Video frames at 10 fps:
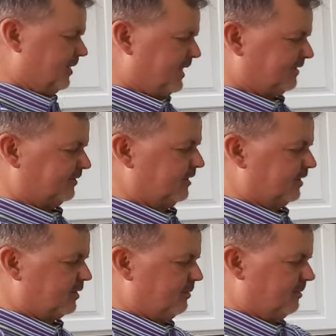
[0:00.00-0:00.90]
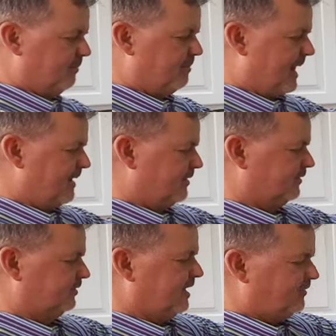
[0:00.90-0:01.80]
anyway, that's the little buyer
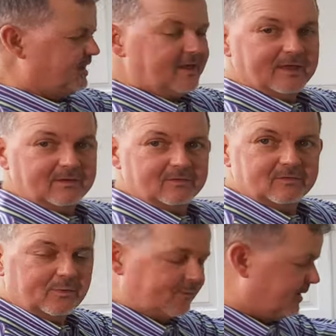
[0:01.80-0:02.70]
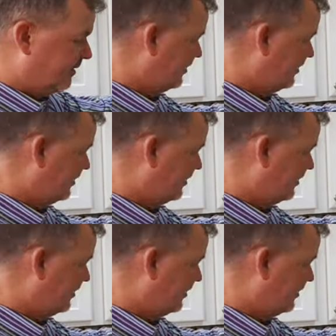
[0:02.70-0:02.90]
safety kit. So when we